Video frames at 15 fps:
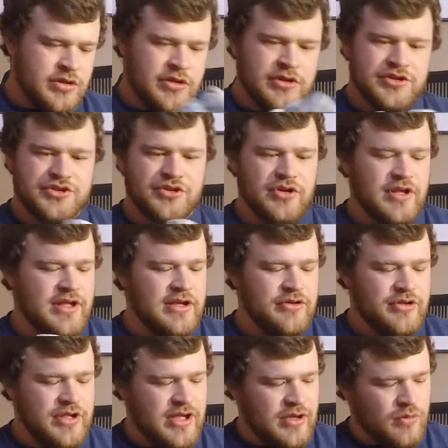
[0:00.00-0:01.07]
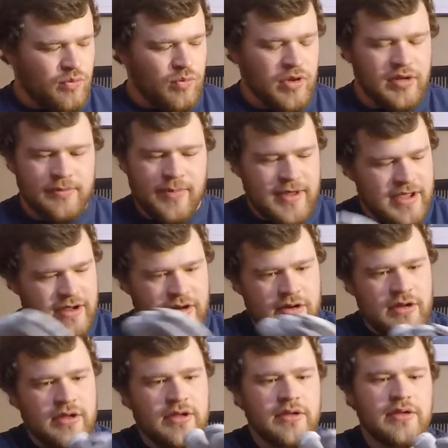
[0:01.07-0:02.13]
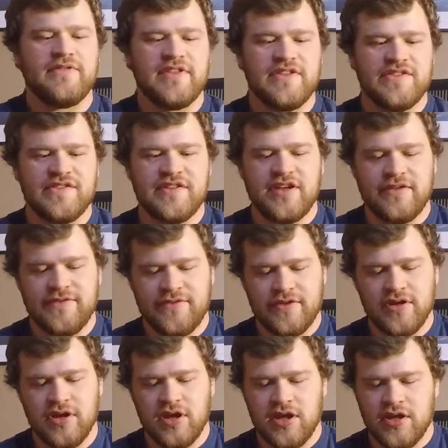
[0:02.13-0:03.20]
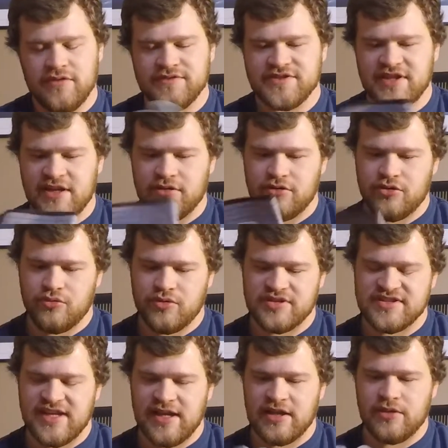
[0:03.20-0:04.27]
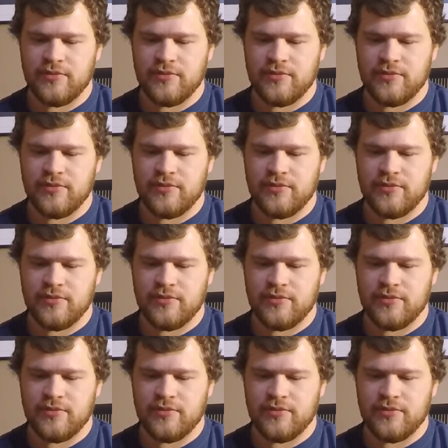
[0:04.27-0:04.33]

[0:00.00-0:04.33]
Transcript: starting out, you got one pair, these tough gloves. I don't know exactly what